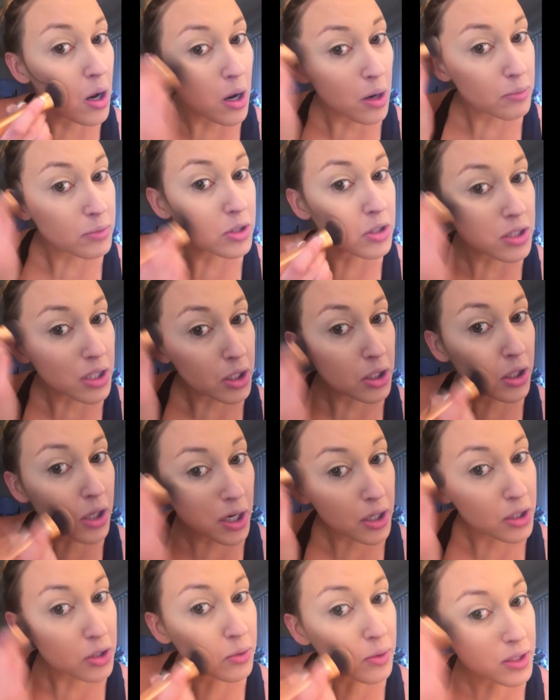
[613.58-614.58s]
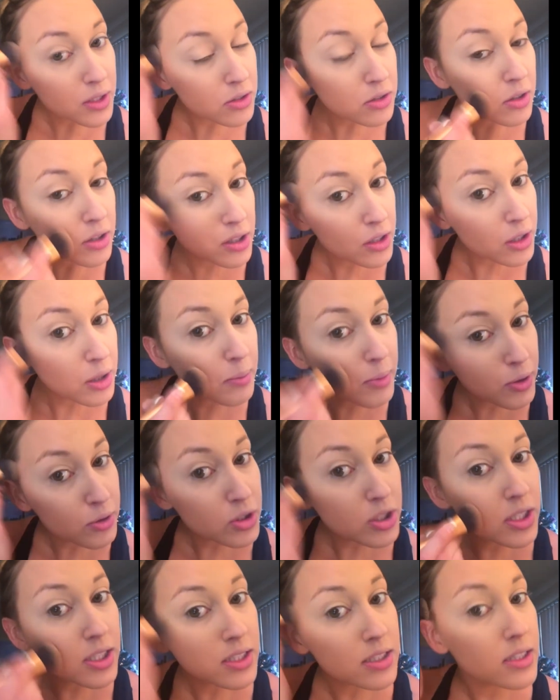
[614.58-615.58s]
I'm just like kind of doing circular
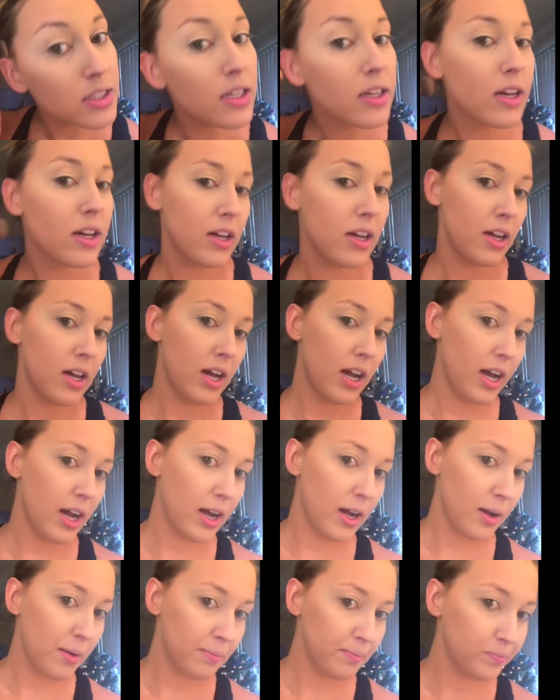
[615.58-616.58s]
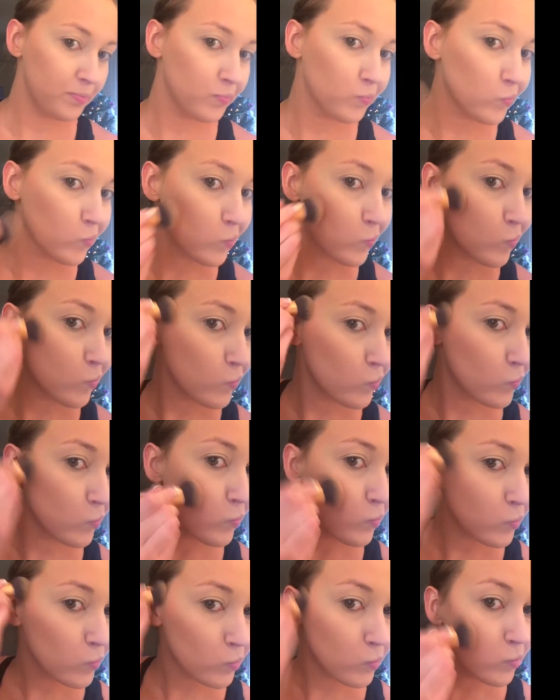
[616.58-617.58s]
motions.
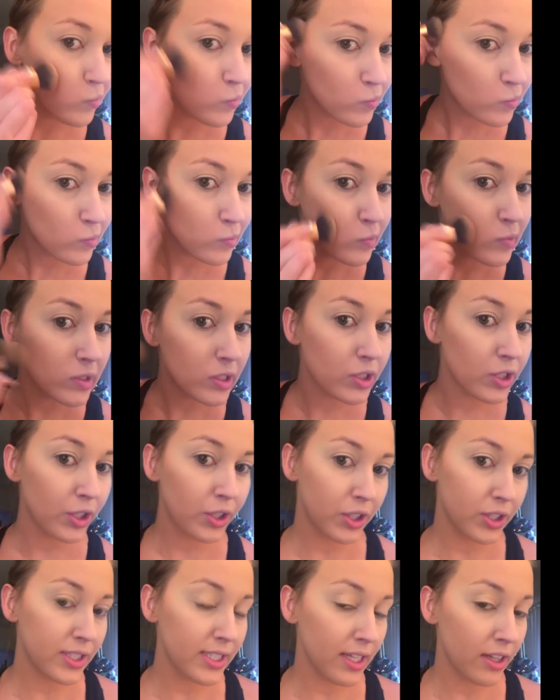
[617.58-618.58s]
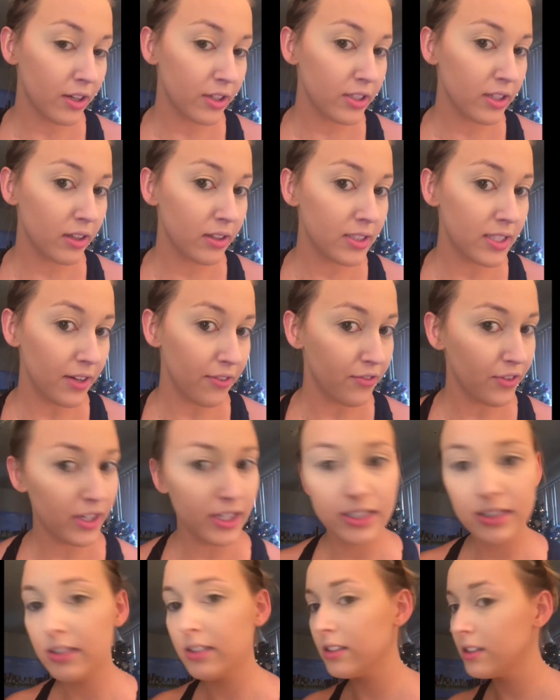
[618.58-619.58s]
So you can see there's a
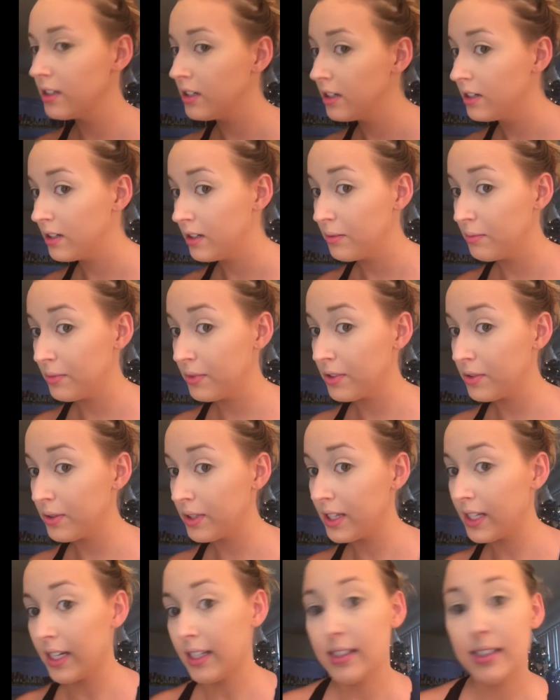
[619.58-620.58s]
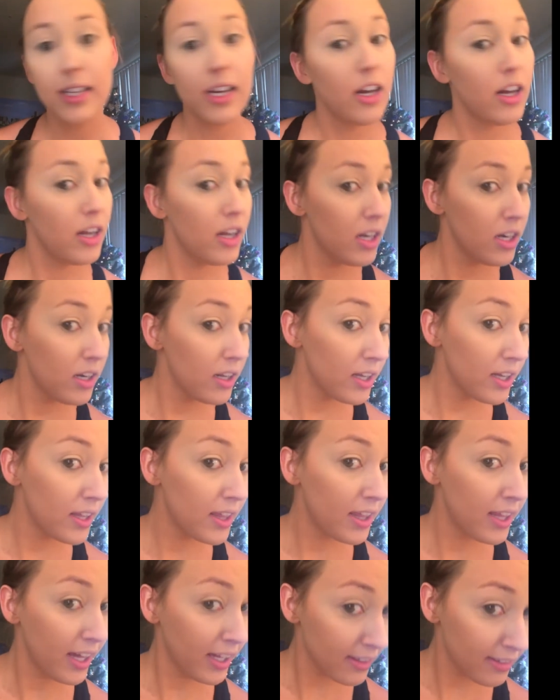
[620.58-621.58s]
difference between that side and
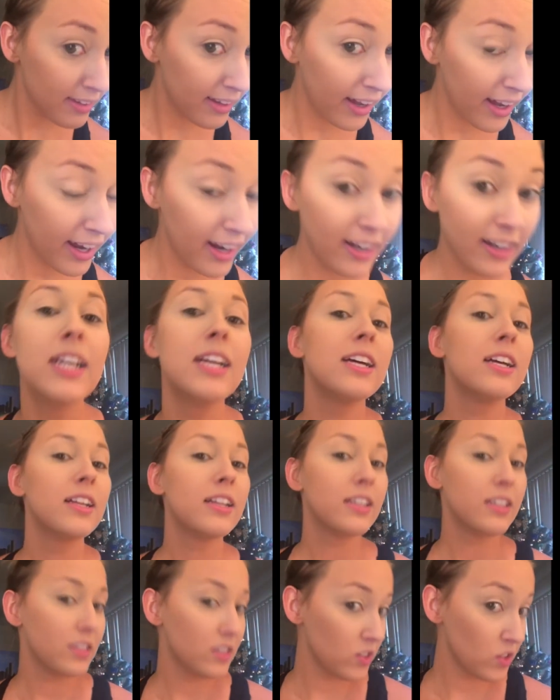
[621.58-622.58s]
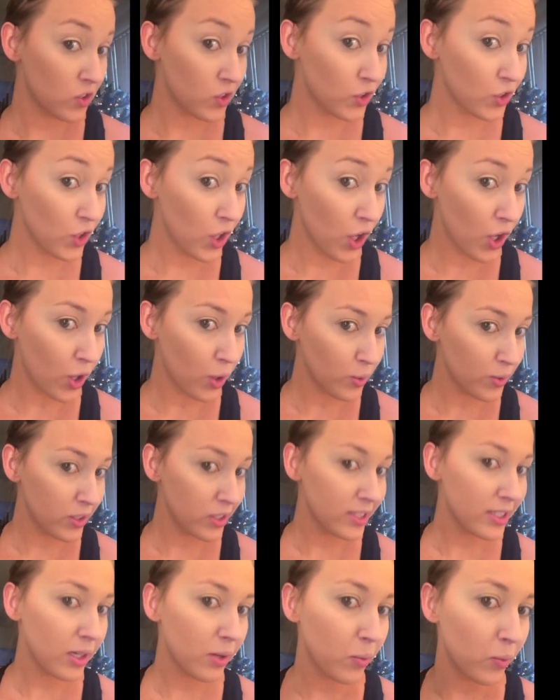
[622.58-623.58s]
that side. So
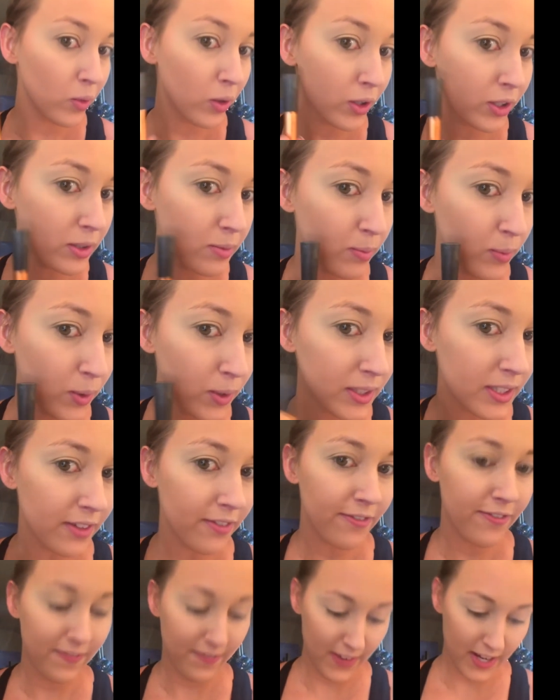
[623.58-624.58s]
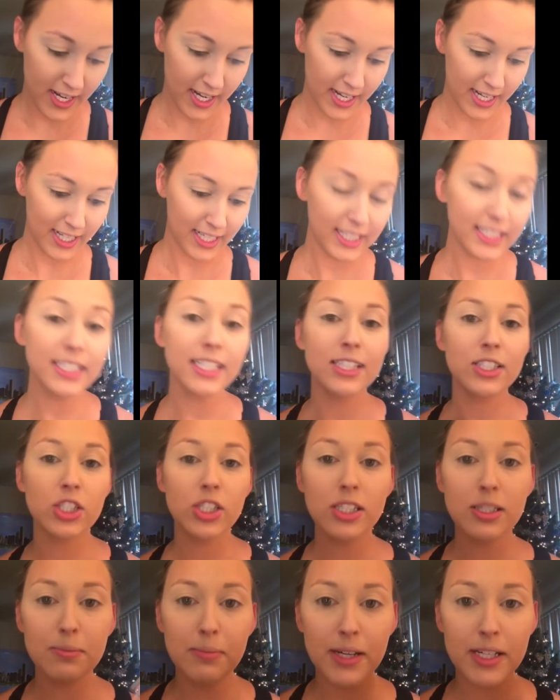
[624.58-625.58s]
since it looks more defined, it
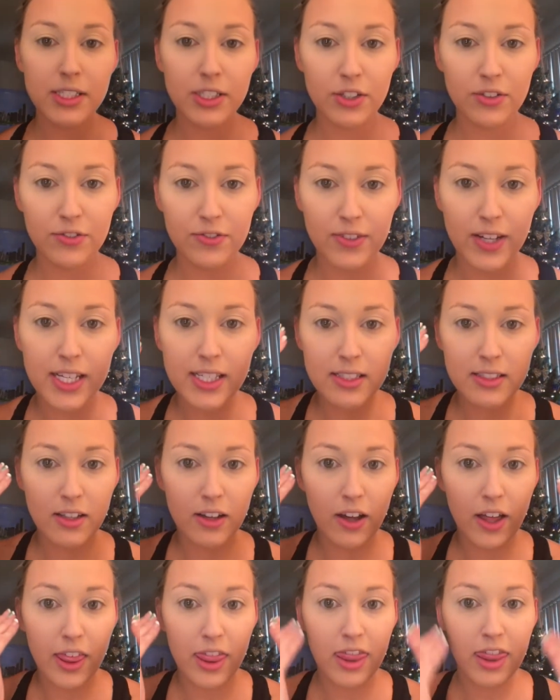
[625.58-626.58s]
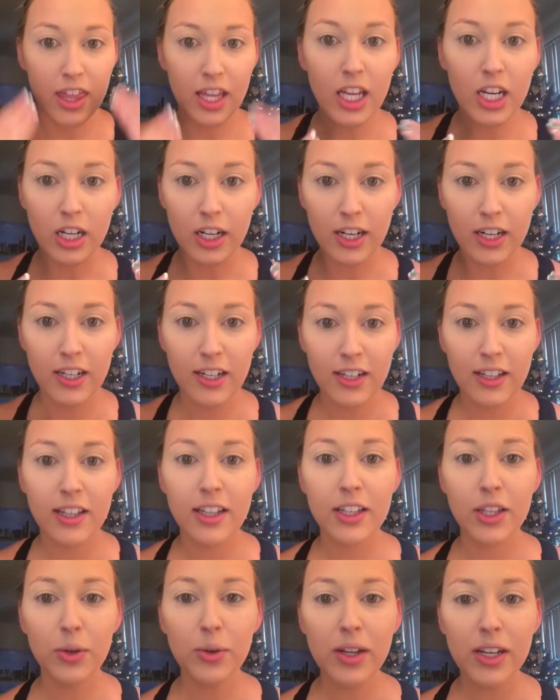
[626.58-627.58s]
just makes your face look thinner.
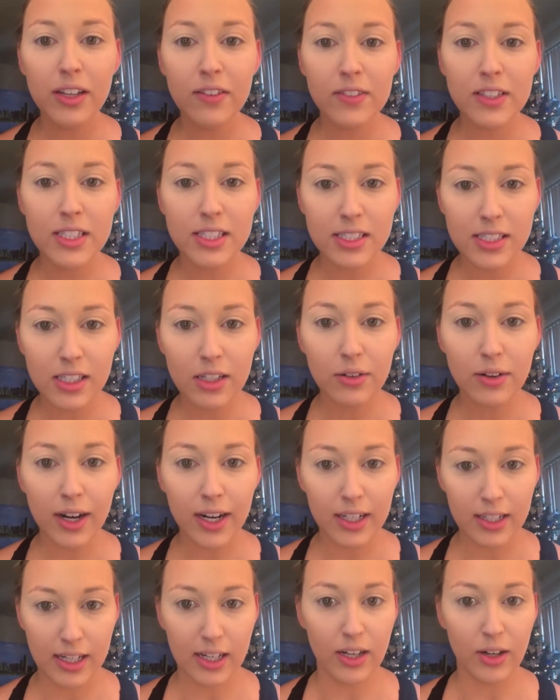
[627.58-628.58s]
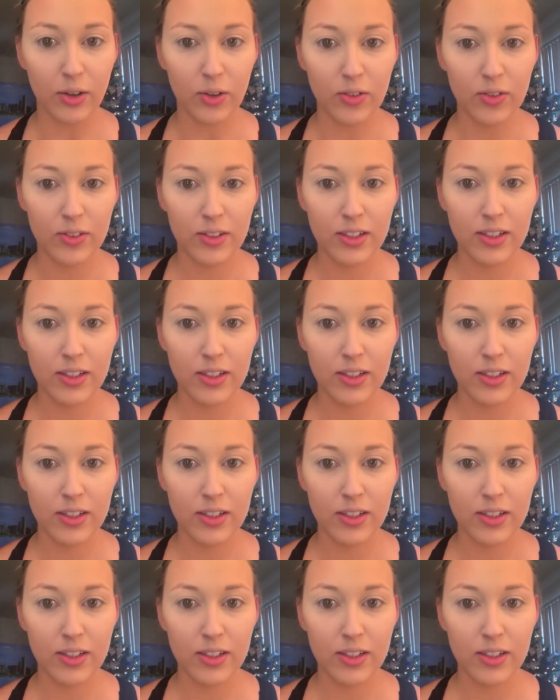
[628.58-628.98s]
Like you can even see right now,